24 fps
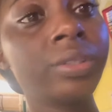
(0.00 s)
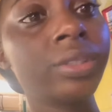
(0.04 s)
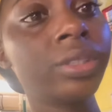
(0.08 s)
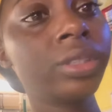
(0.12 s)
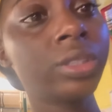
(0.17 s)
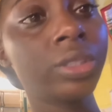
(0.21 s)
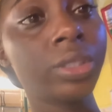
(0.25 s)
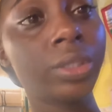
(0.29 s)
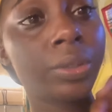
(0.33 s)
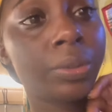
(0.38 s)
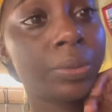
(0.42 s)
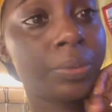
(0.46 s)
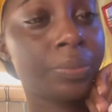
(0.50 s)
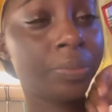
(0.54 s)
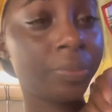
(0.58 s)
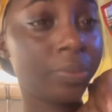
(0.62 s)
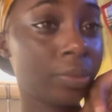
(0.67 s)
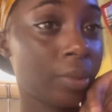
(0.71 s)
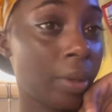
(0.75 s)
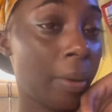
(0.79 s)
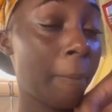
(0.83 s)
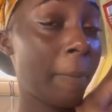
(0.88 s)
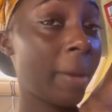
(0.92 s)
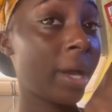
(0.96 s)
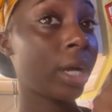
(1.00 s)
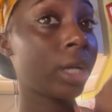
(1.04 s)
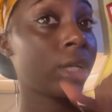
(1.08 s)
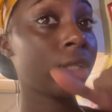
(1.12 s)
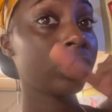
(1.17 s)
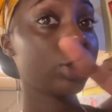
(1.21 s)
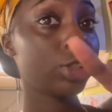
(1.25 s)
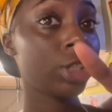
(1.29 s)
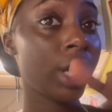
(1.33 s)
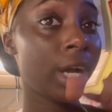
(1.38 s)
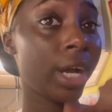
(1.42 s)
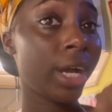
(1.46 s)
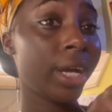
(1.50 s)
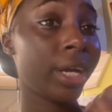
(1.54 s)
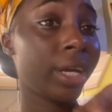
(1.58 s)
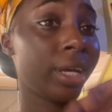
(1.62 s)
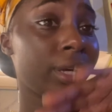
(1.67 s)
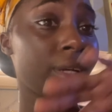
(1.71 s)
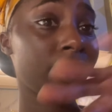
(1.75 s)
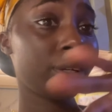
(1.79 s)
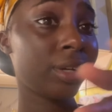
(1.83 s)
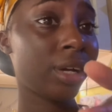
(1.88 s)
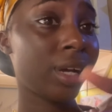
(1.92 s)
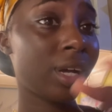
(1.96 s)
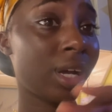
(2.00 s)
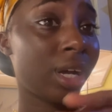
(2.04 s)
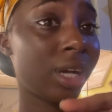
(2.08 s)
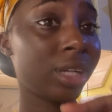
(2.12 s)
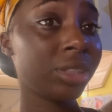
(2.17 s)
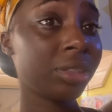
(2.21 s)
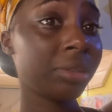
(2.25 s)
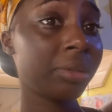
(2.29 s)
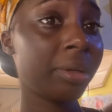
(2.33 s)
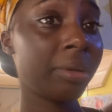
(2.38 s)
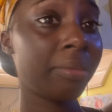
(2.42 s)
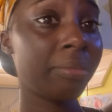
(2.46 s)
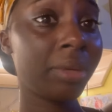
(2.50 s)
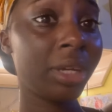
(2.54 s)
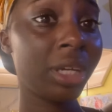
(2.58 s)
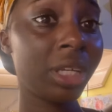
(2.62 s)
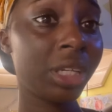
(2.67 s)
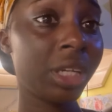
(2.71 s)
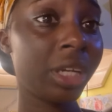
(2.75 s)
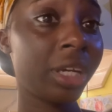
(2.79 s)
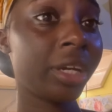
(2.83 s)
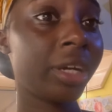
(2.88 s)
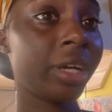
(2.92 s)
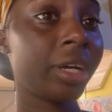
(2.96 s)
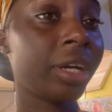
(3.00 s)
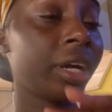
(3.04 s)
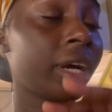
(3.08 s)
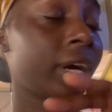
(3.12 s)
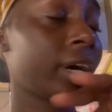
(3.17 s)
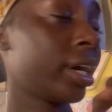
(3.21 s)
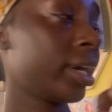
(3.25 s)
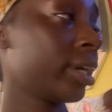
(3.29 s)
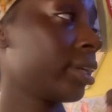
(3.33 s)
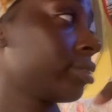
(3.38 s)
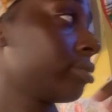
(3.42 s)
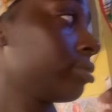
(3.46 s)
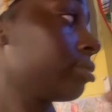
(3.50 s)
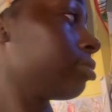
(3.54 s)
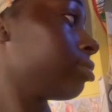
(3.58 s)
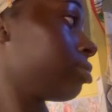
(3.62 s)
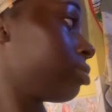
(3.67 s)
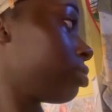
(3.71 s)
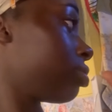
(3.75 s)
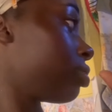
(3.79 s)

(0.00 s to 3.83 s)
So I'm gonna try hot up the meat there and